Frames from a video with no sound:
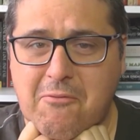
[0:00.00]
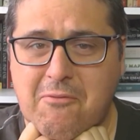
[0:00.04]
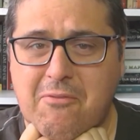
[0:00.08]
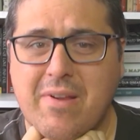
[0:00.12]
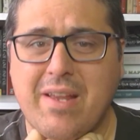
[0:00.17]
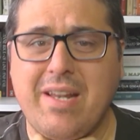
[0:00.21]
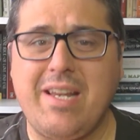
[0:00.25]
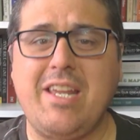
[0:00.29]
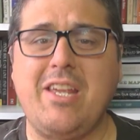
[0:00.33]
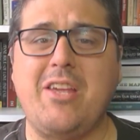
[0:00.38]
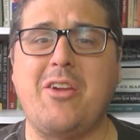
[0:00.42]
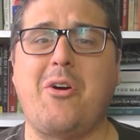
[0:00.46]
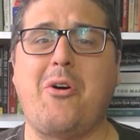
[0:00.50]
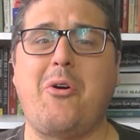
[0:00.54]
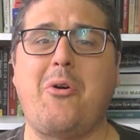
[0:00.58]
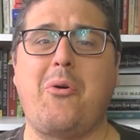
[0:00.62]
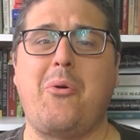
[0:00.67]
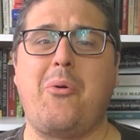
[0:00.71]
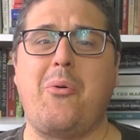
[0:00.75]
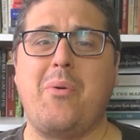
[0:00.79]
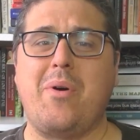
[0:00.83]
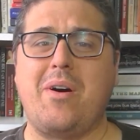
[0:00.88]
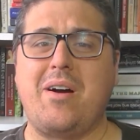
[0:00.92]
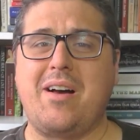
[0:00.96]

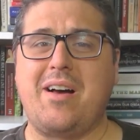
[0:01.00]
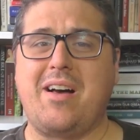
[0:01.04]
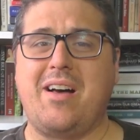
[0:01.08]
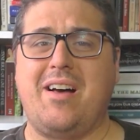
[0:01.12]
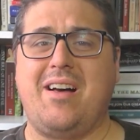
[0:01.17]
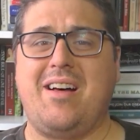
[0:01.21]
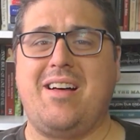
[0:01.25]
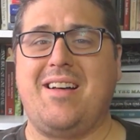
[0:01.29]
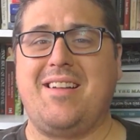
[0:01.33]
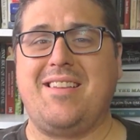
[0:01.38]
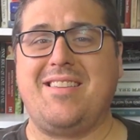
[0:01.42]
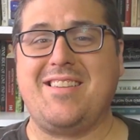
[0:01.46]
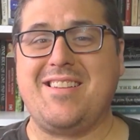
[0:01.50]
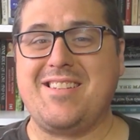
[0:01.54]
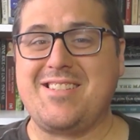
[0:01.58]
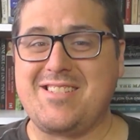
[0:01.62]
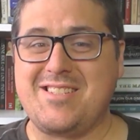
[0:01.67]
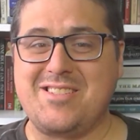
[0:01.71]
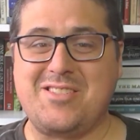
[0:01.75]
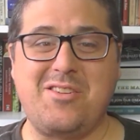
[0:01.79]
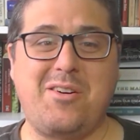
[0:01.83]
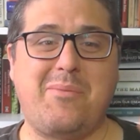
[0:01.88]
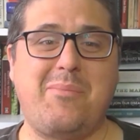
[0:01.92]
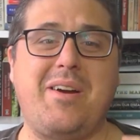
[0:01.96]
video. Uh this
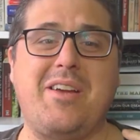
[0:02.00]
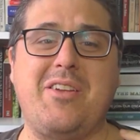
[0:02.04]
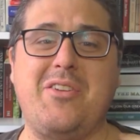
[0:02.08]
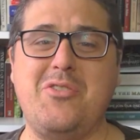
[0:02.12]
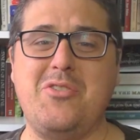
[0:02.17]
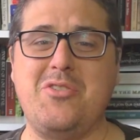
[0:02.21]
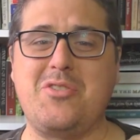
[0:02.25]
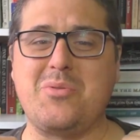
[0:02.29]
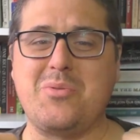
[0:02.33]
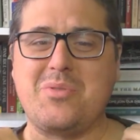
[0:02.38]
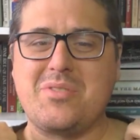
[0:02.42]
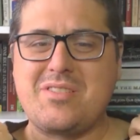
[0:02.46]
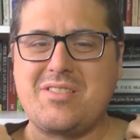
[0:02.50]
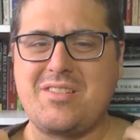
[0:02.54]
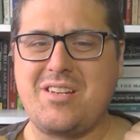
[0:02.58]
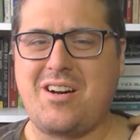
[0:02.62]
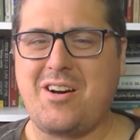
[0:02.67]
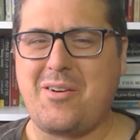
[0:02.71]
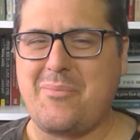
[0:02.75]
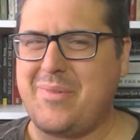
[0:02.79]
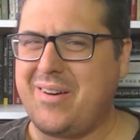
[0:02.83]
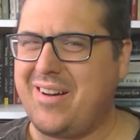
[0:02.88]
is not my usual style,